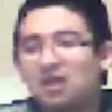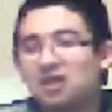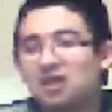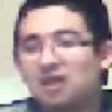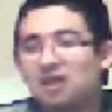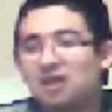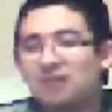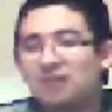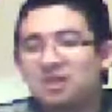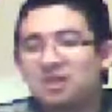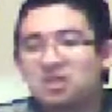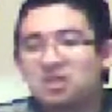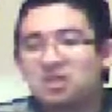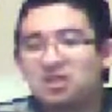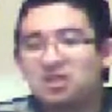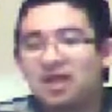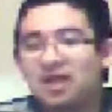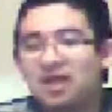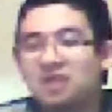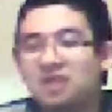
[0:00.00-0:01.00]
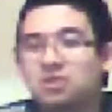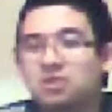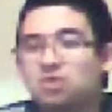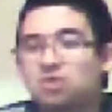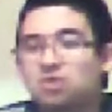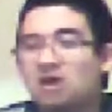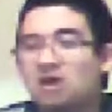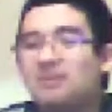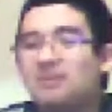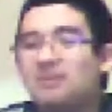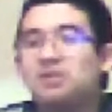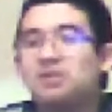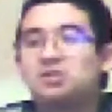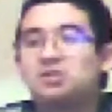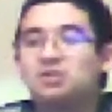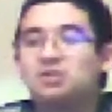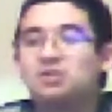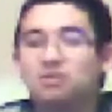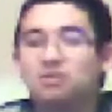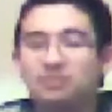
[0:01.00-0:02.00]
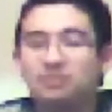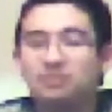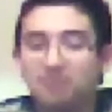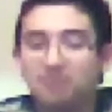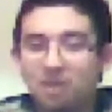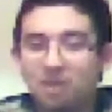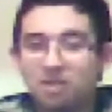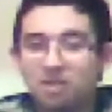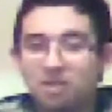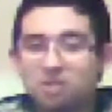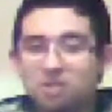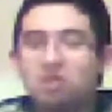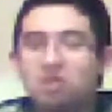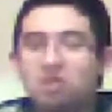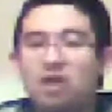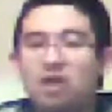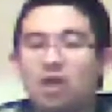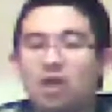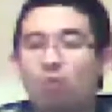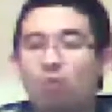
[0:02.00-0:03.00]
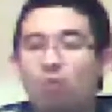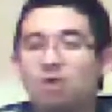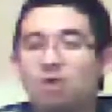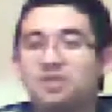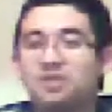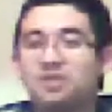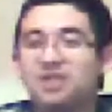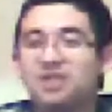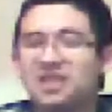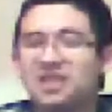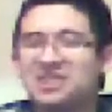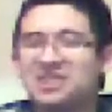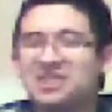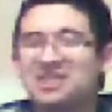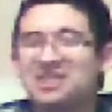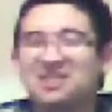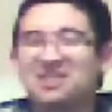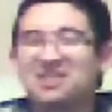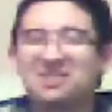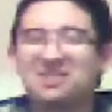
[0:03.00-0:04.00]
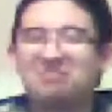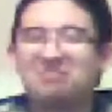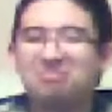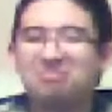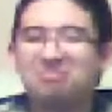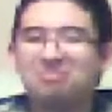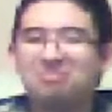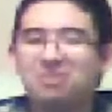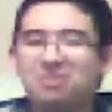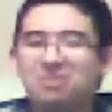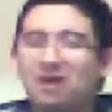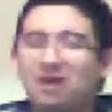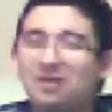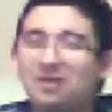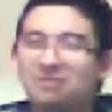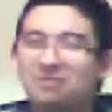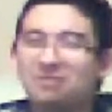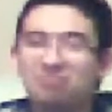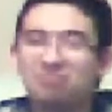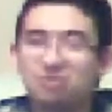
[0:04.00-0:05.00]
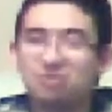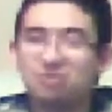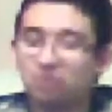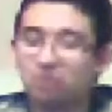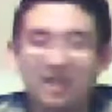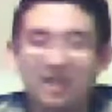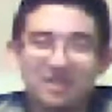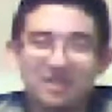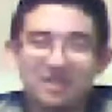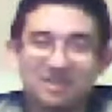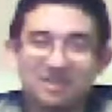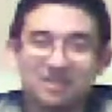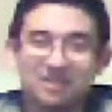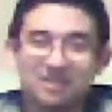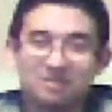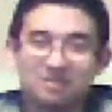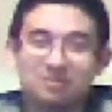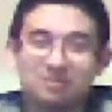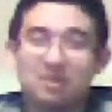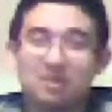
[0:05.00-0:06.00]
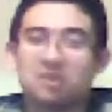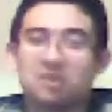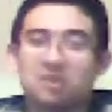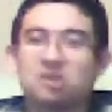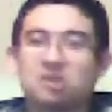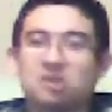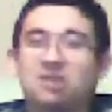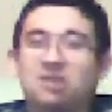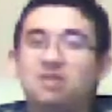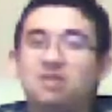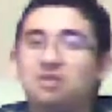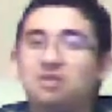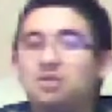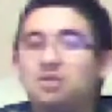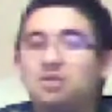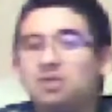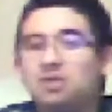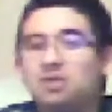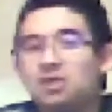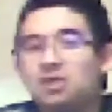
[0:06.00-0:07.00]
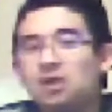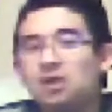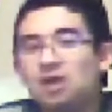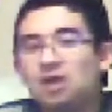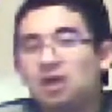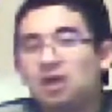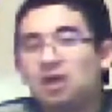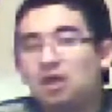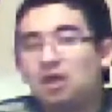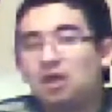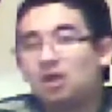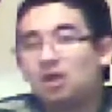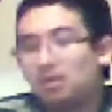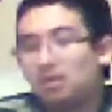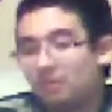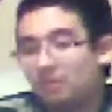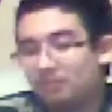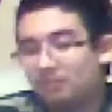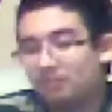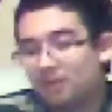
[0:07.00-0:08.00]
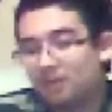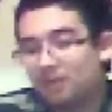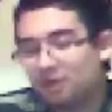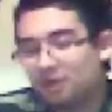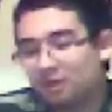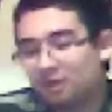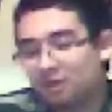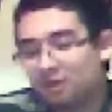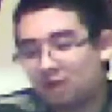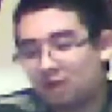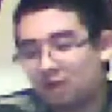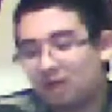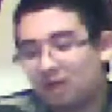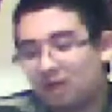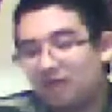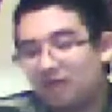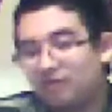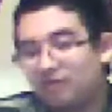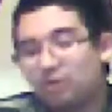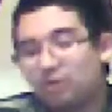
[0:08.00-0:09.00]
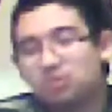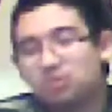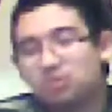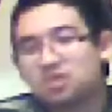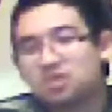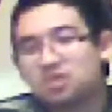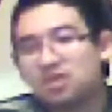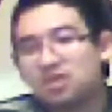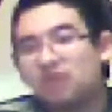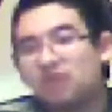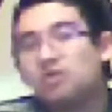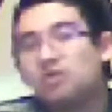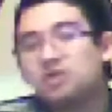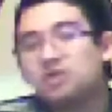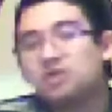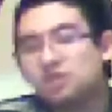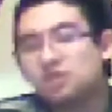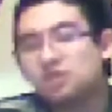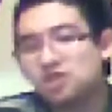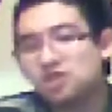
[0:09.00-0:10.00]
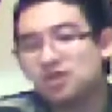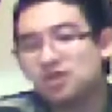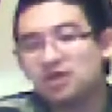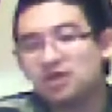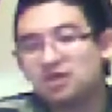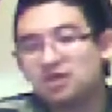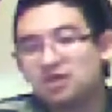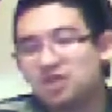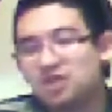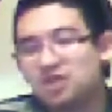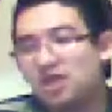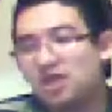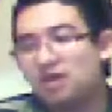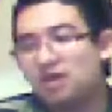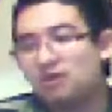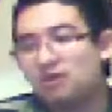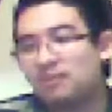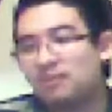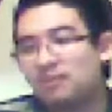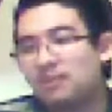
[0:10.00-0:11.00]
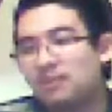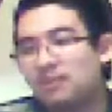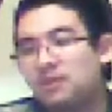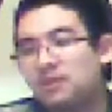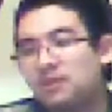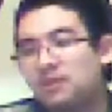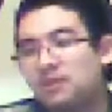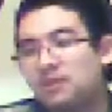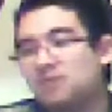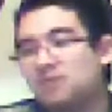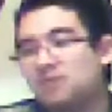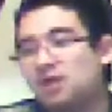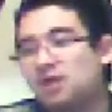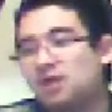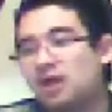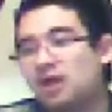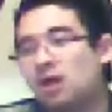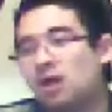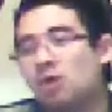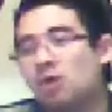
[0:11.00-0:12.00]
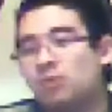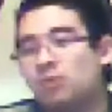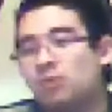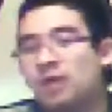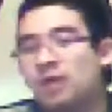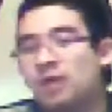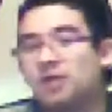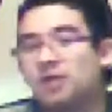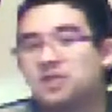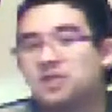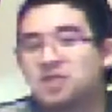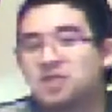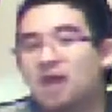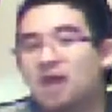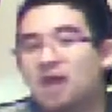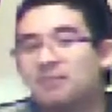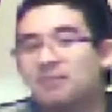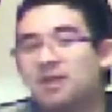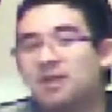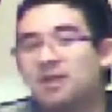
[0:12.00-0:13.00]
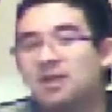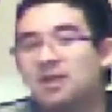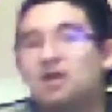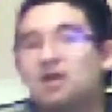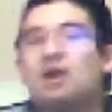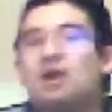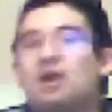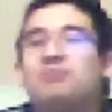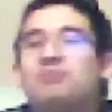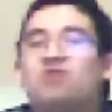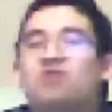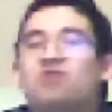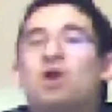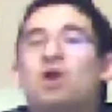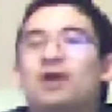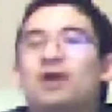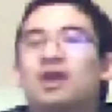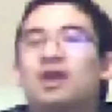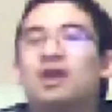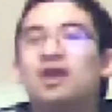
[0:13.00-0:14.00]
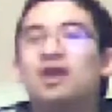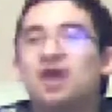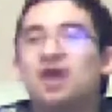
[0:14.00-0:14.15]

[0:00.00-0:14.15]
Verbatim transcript: how much they had to cram into the to like one disc, it's kind of crazy actually. But you know, I don't think we'll if we do see it, see it, it will probably just be like, oh yeah, this is happening. Get hype flowing.